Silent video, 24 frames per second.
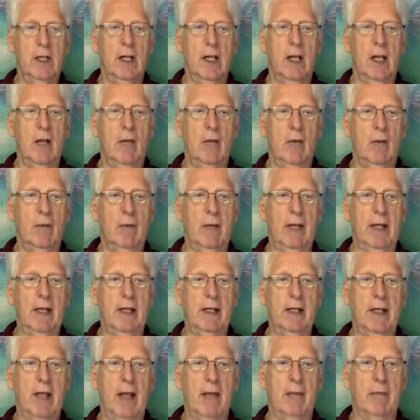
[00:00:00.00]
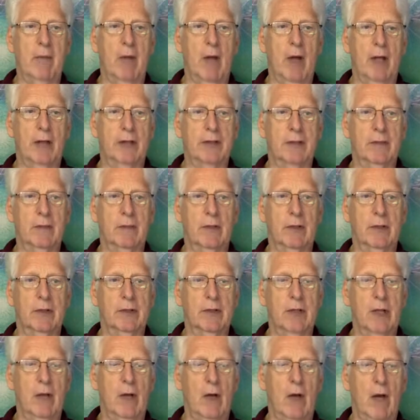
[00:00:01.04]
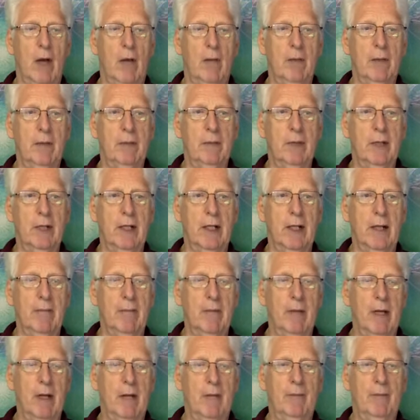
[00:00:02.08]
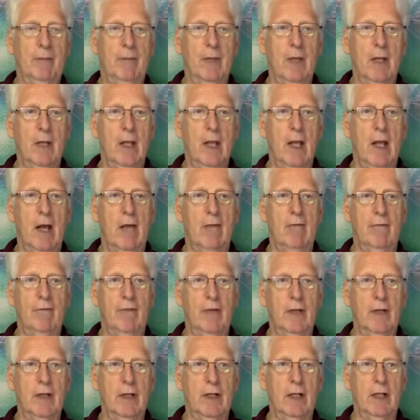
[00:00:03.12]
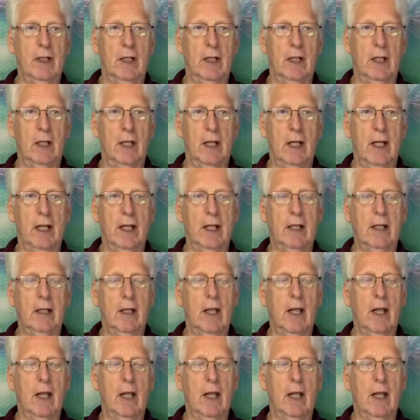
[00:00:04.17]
and we're making that possible. So I'll be putting up a funding link